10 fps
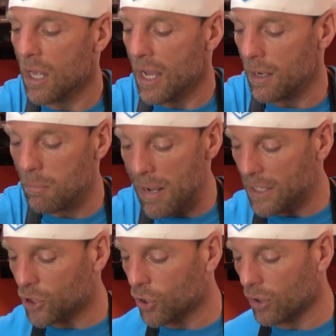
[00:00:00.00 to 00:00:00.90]
and
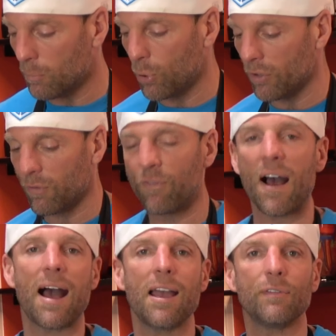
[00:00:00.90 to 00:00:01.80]
make sure to put
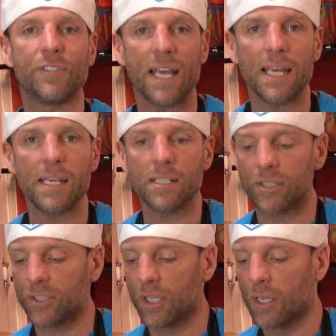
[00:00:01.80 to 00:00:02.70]
5
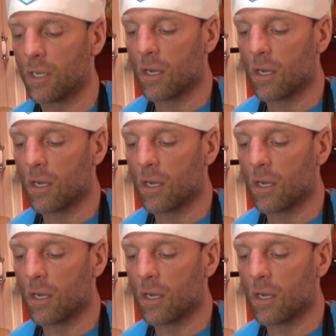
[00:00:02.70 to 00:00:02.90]
days